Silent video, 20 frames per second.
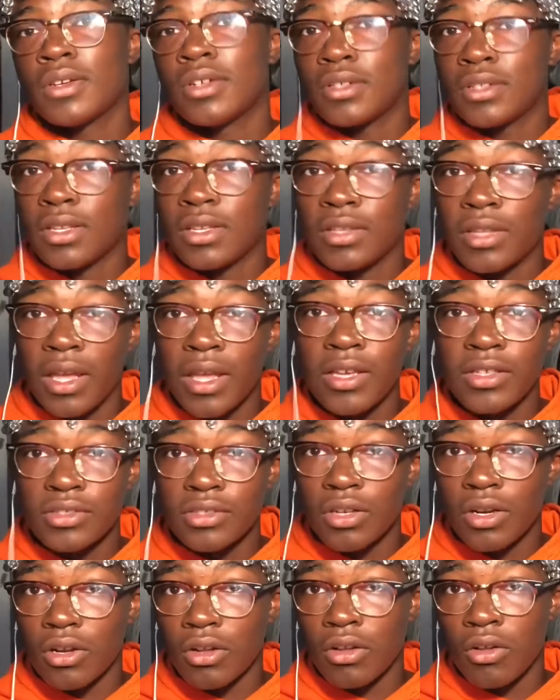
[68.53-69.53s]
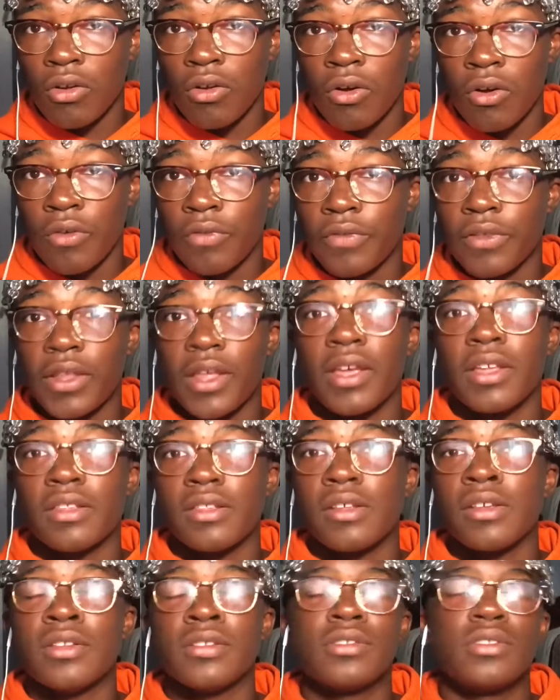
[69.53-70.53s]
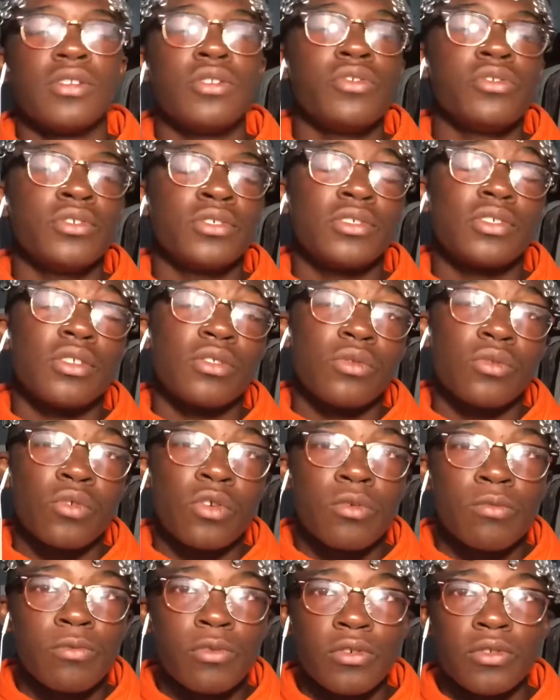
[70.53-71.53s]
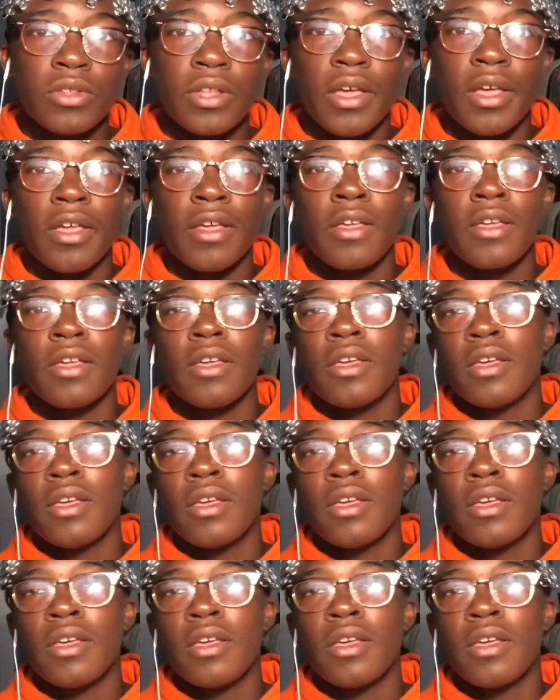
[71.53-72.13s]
the day started off like this. It was just a normal day.